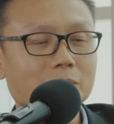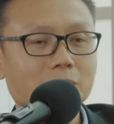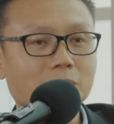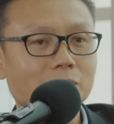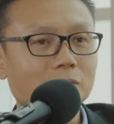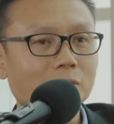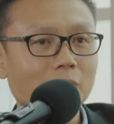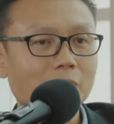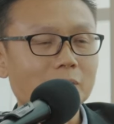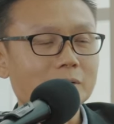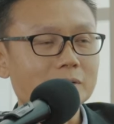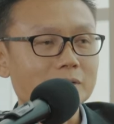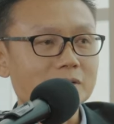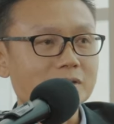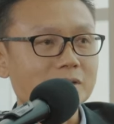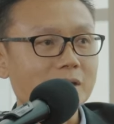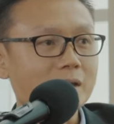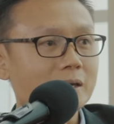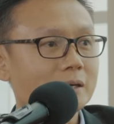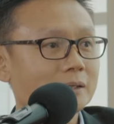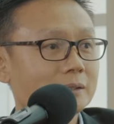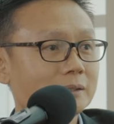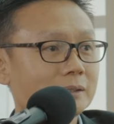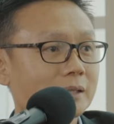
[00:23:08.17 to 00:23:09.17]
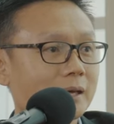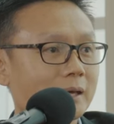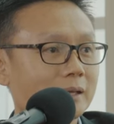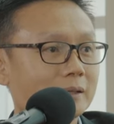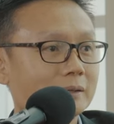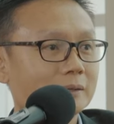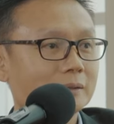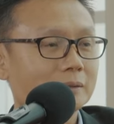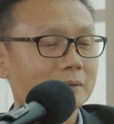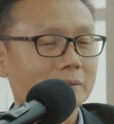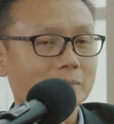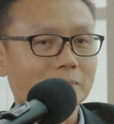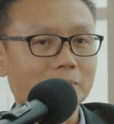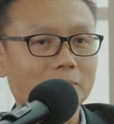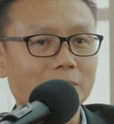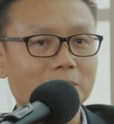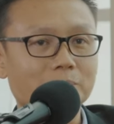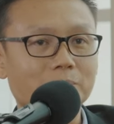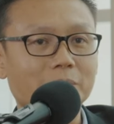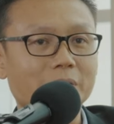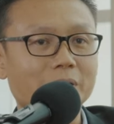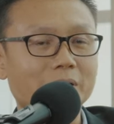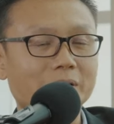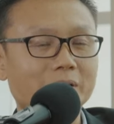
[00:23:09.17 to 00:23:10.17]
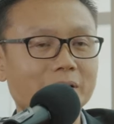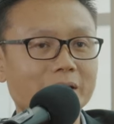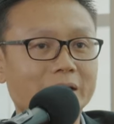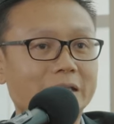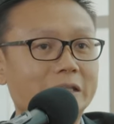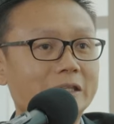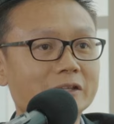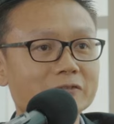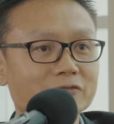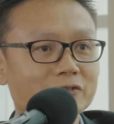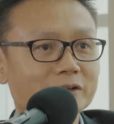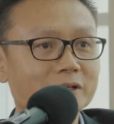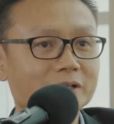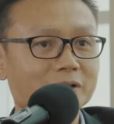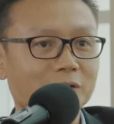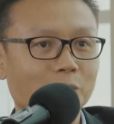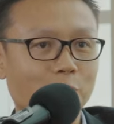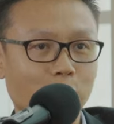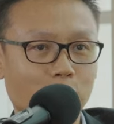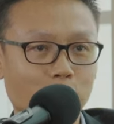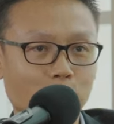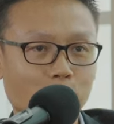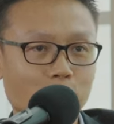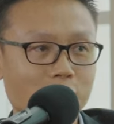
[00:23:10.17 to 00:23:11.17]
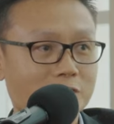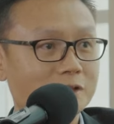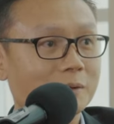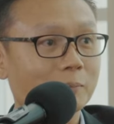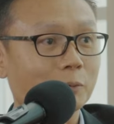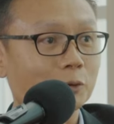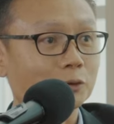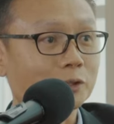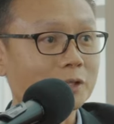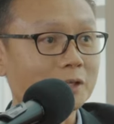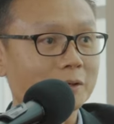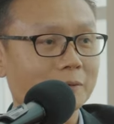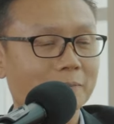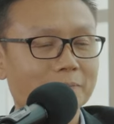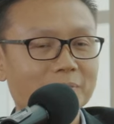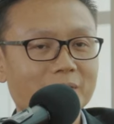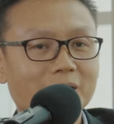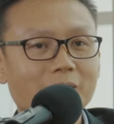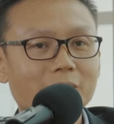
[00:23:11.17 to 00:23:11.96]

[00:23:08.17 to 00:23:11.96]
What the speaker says: not saying that being indifferent or not supporting.